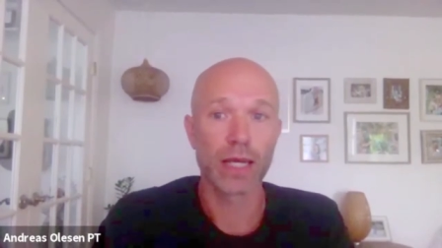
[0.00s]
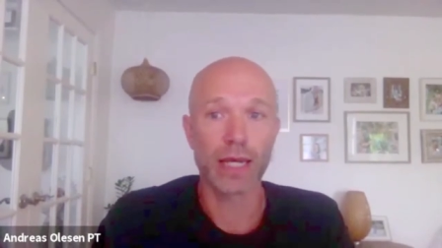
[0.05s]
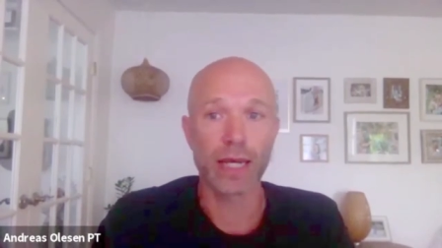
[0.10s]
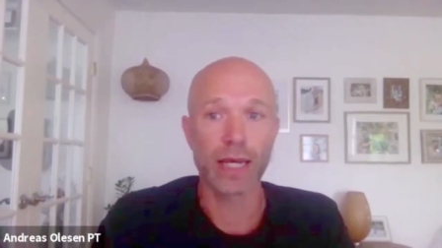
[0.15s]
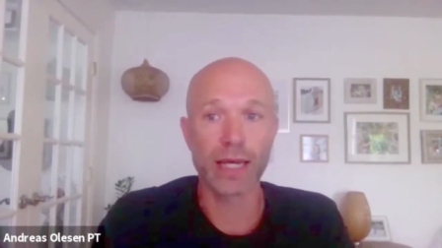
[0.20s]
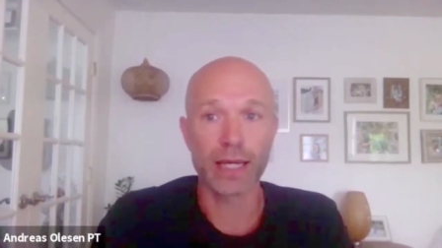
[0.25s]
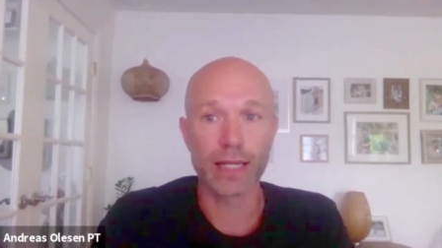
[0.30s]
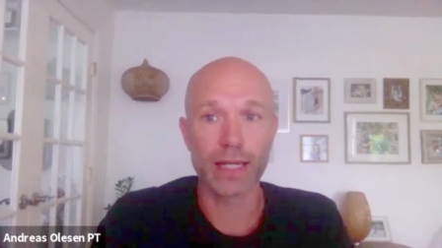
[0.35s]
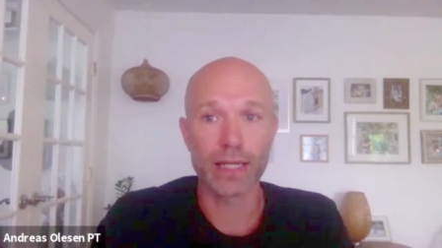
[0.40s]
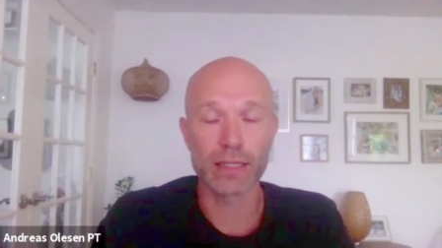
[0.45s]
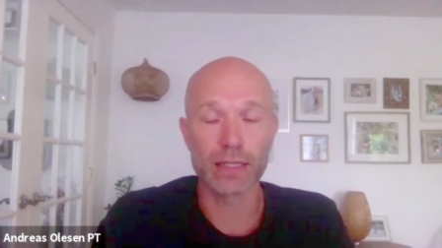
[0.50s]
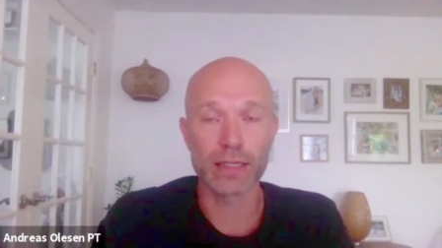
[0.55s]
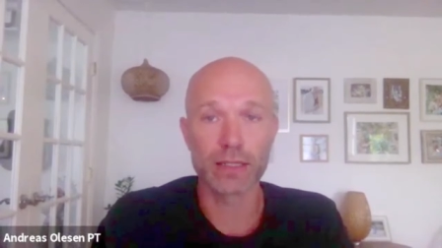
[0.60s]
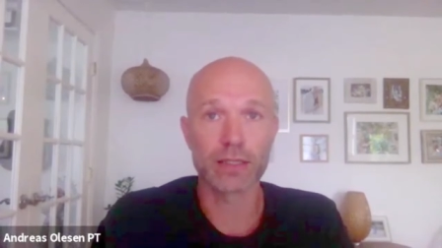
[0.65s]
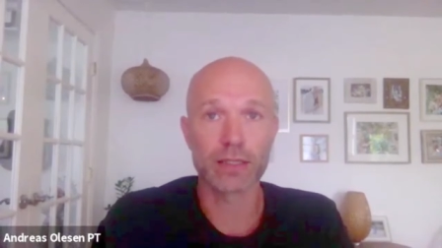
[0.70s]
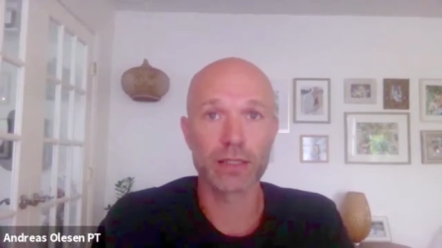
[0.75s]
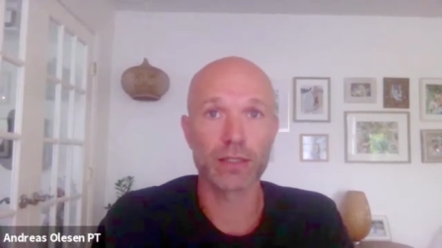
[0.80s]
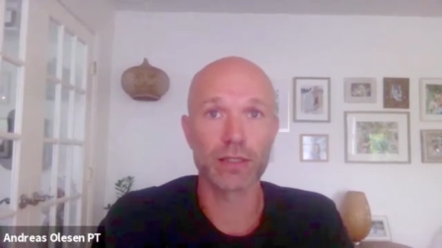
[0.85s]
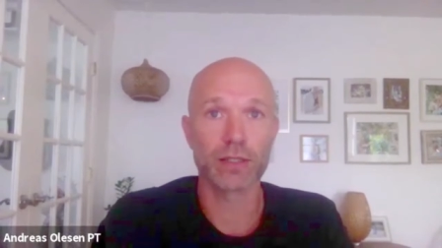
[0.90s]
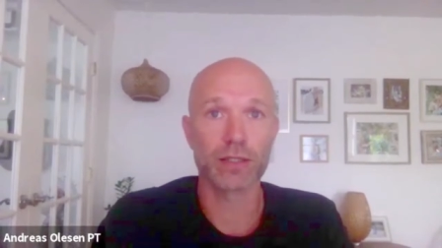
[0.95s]
and
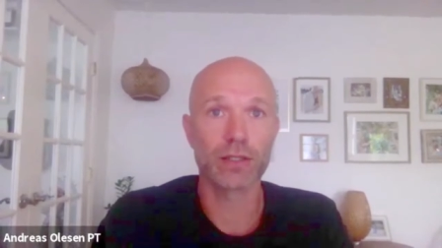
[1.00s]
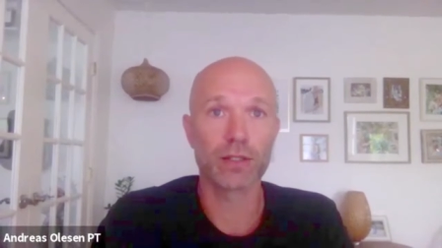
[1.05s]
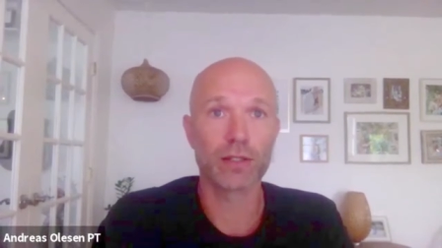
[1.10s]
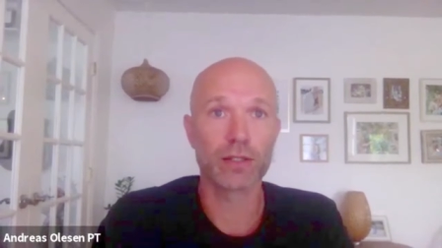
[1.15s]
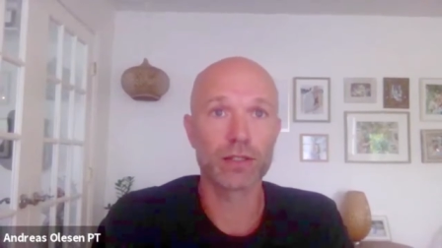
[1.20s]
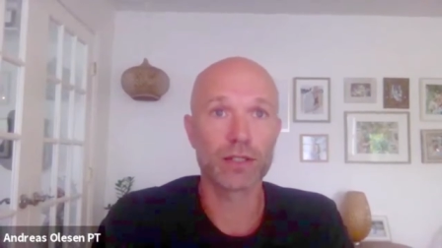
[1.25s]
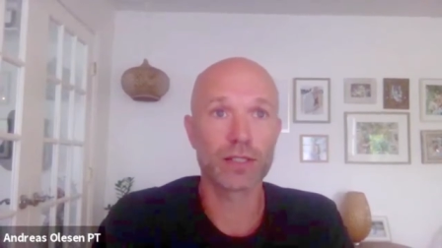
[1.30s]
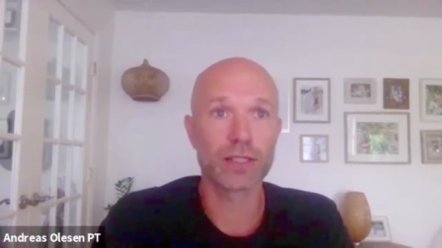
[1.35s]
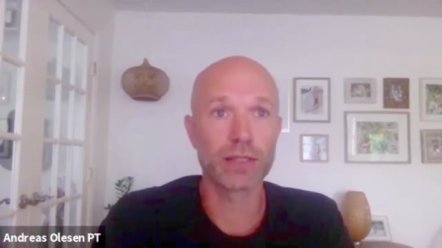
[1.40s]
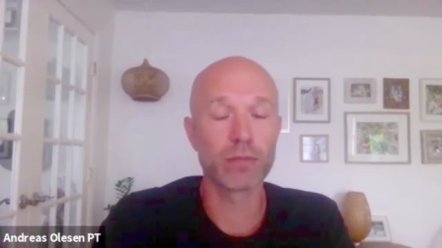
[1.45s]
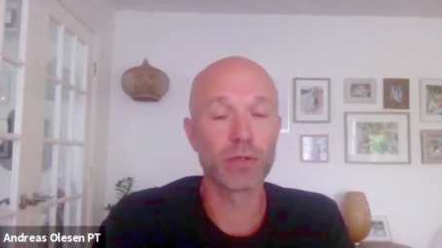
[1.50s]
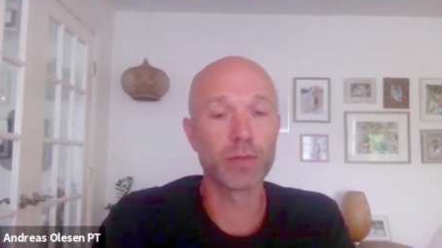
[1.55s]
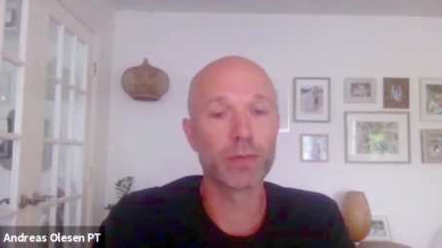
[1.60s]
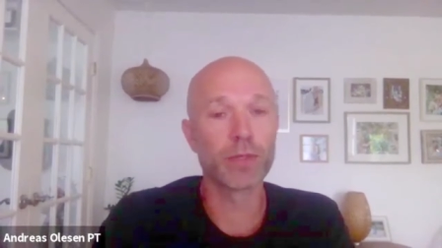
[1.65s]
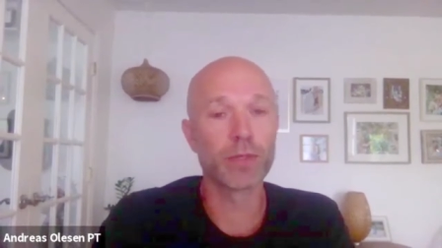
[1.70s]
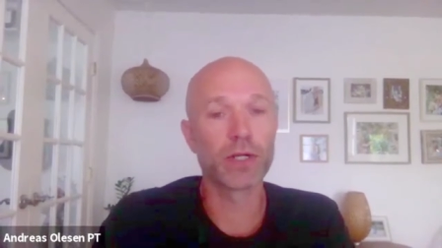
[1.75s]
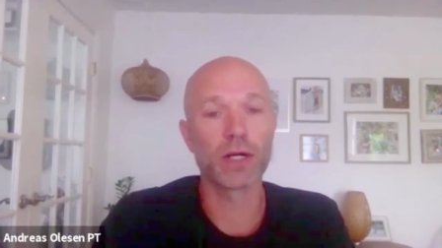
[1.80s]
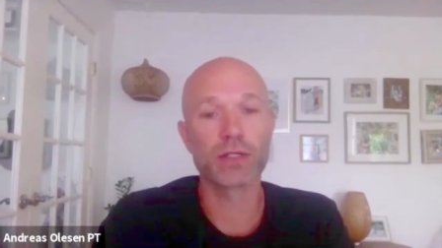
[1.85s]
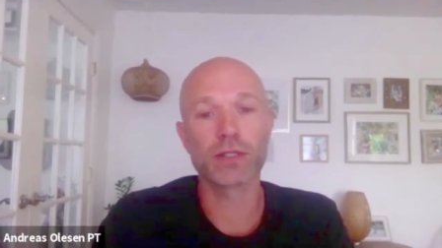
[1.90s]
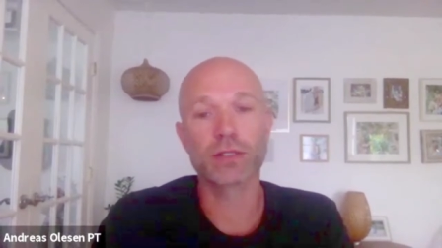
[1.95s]
simply
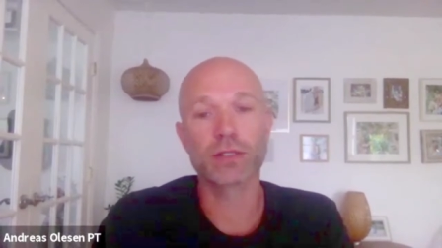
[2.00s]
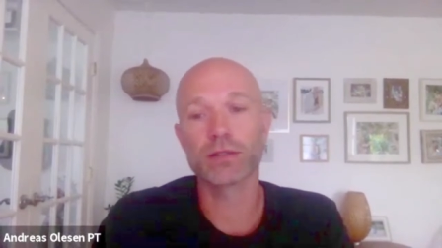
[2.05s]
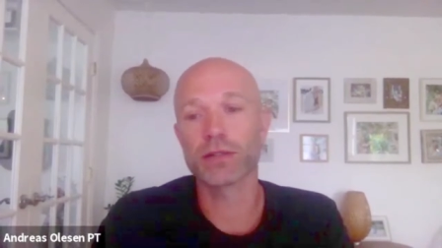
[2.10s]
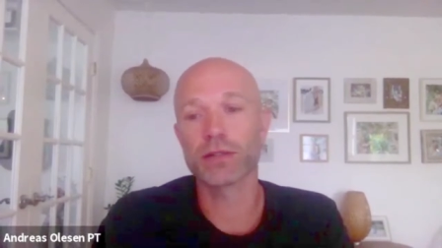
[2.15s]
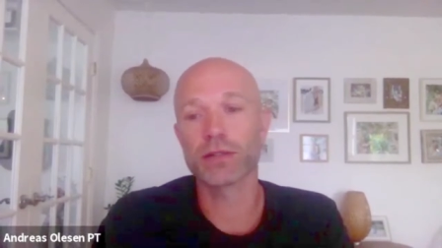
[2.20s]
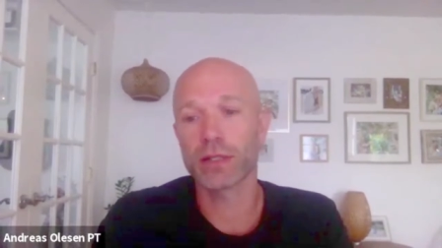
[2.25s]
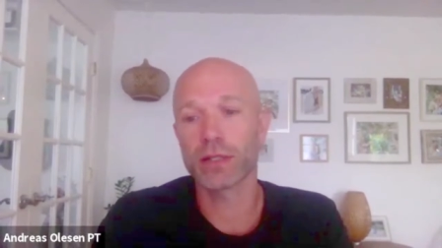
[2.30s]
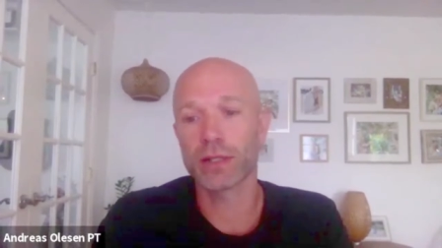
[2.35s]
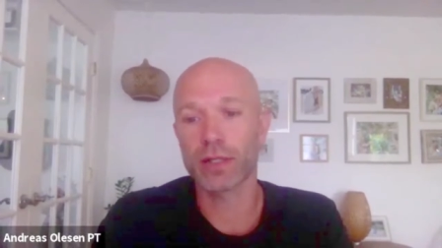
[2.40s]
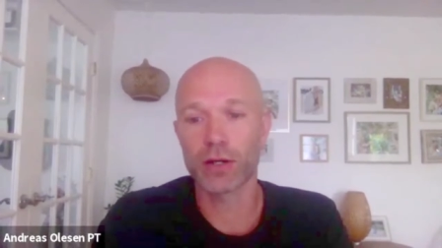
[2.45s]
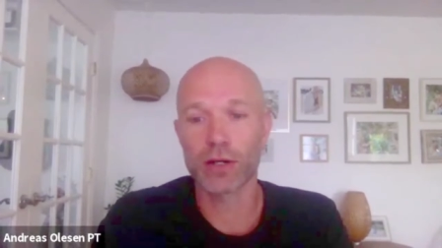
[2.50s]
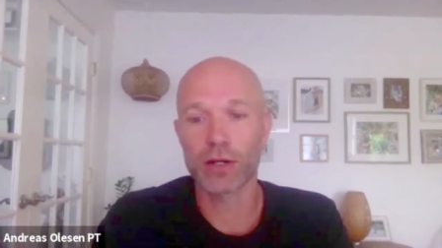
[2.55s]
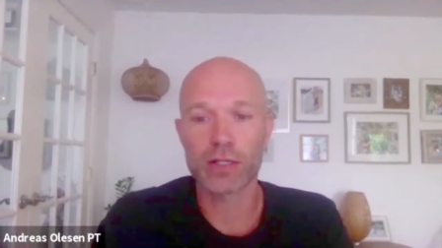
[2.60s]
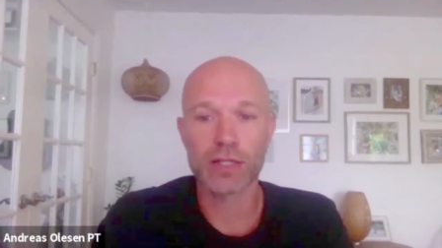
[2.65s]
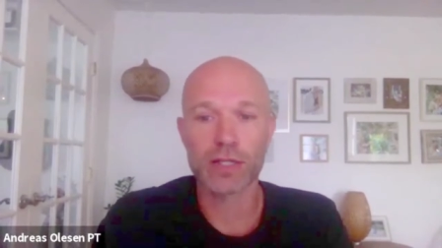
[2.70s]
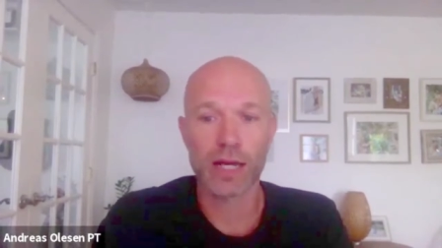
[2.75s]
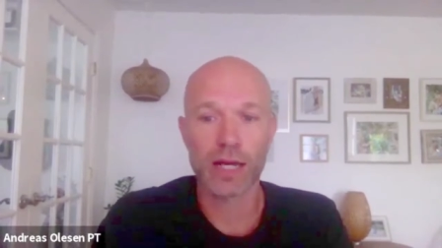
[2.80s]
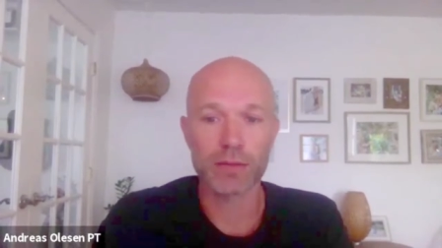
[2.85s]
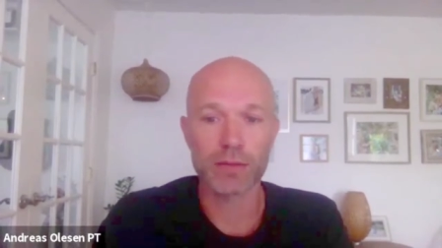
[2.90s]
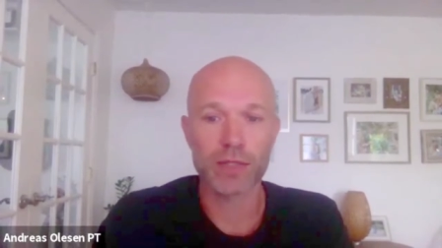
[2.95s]
because a lot of
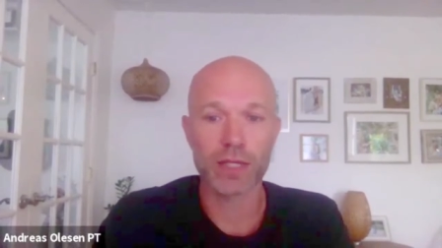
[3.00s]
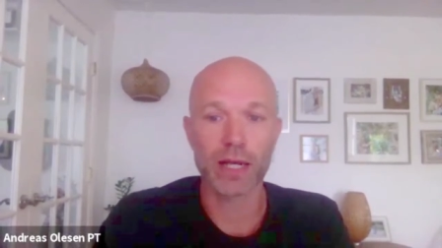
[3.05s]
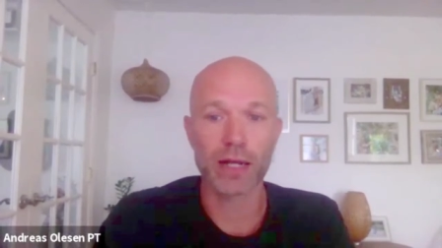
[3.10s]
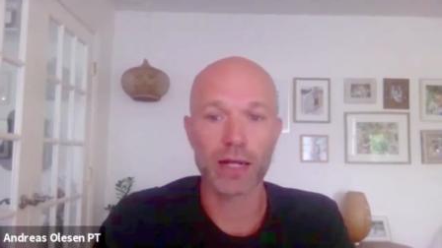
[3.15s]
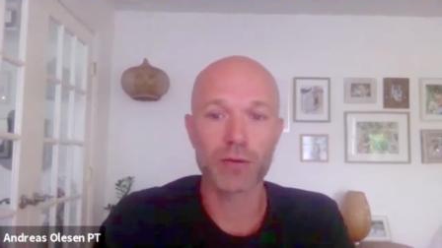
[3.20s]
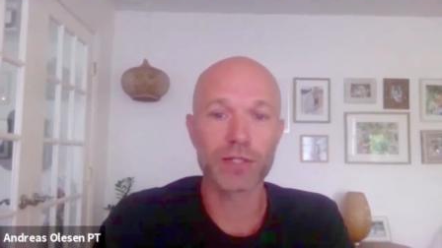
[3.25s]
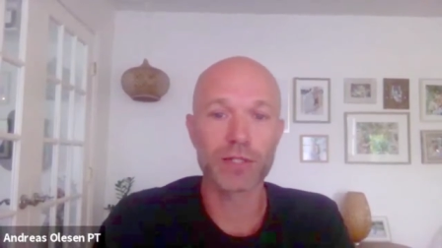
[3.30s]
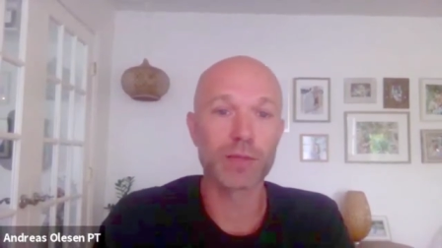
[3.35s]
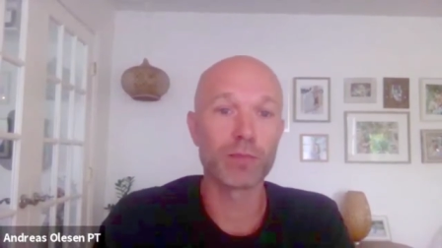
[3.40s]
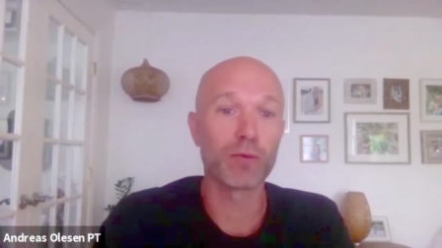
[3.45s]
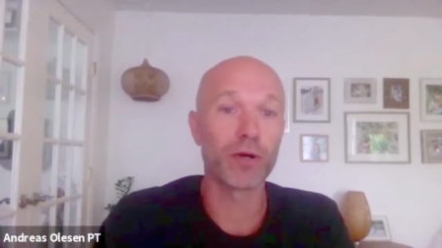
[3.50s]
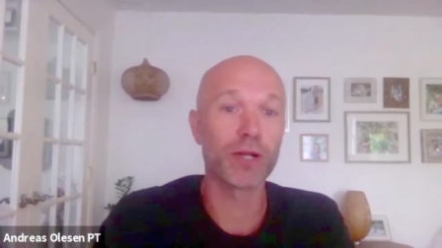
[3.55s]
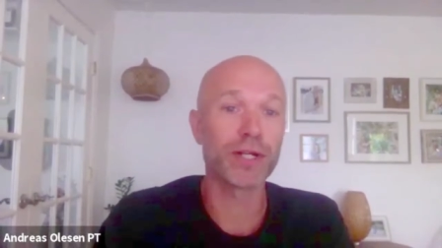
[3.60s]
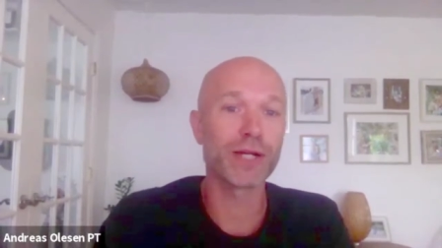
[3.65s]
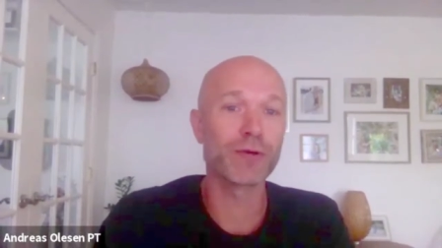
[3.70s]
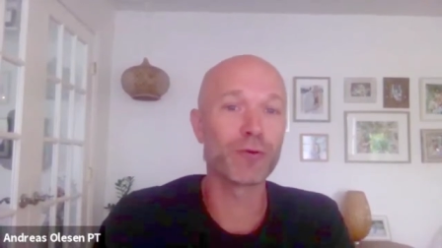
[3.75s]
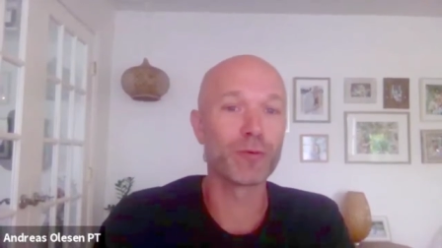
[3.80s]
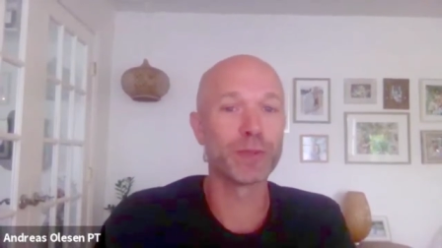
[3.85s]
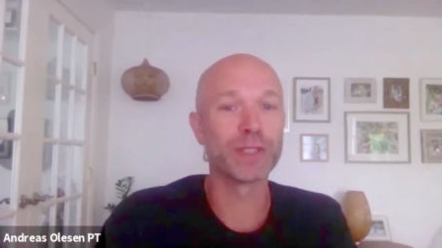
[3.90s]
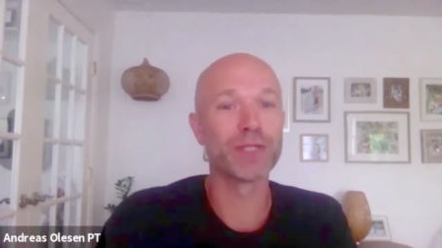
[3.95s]
times, like I would say, Monday
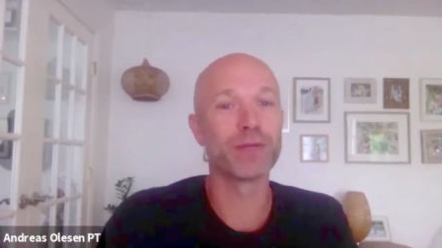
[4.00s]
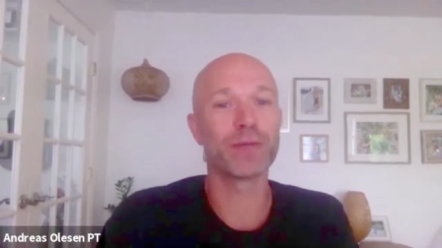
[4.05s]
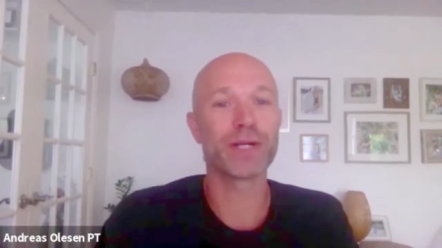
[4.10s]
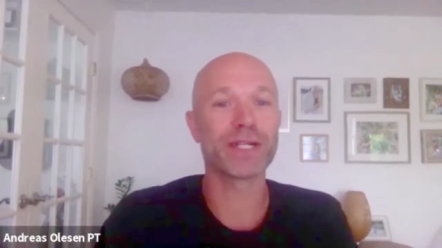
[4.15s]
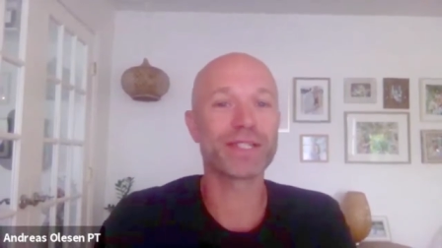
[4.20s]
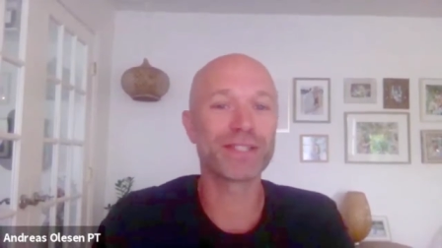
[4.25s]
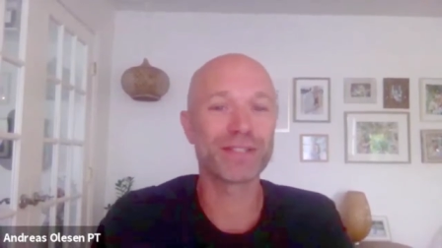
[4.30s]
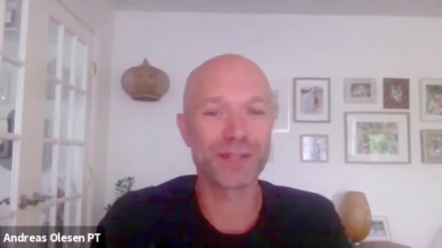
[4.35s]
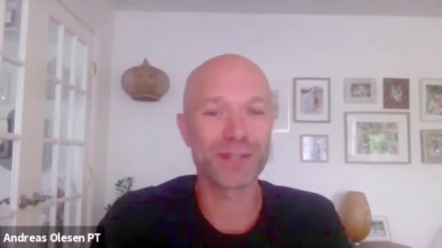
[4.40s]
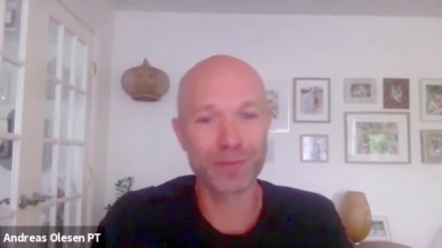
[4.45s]
would be the best